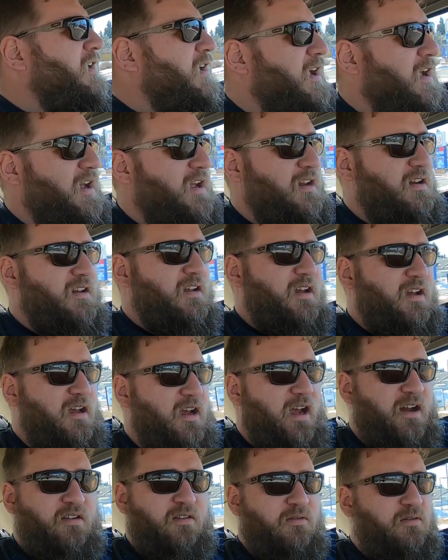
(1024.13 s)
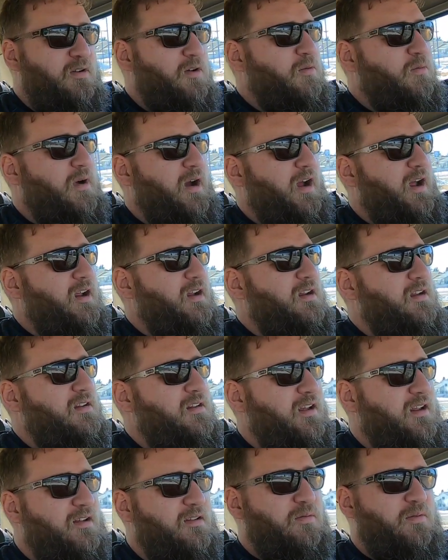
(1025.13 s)
and I don't know why.
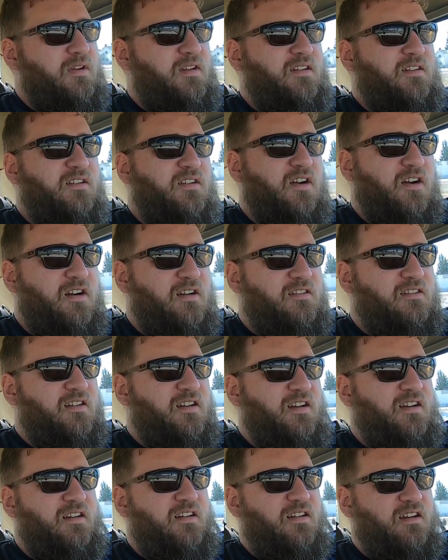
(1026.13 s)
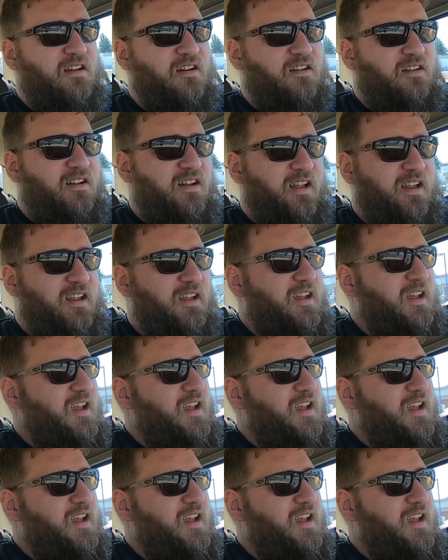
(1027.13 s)
Like it's one of these cars that, you know, like